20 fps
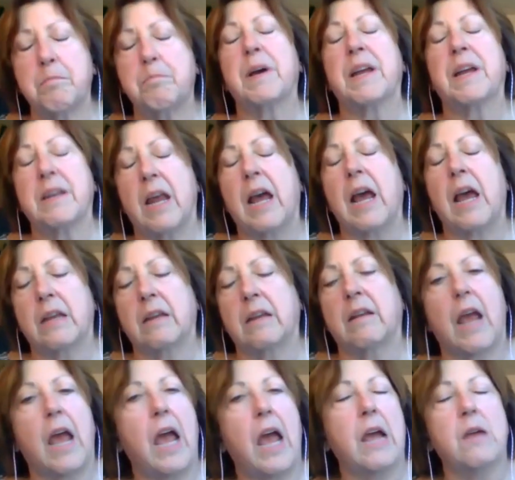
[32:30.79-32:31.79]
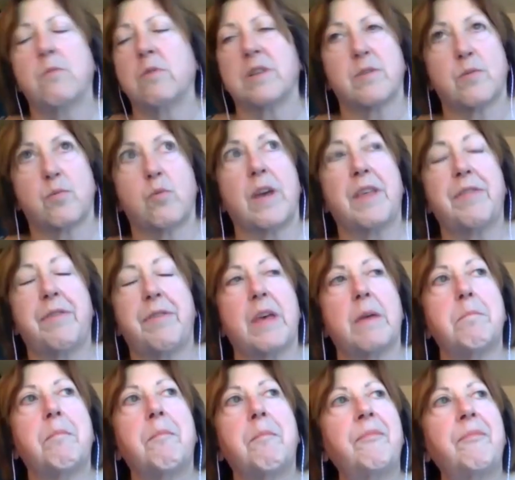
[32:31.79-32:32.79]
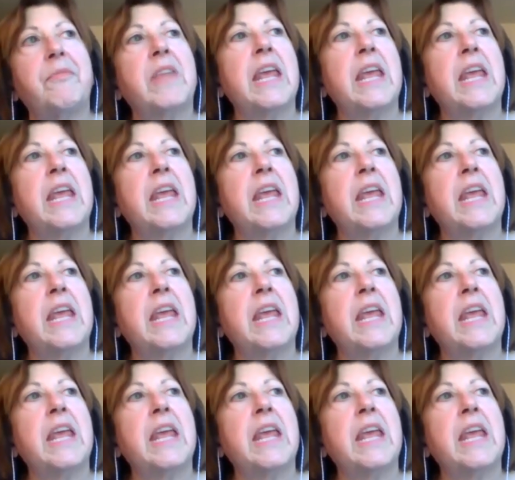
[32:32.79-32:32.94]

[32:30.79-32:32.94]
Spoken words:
but I was with him.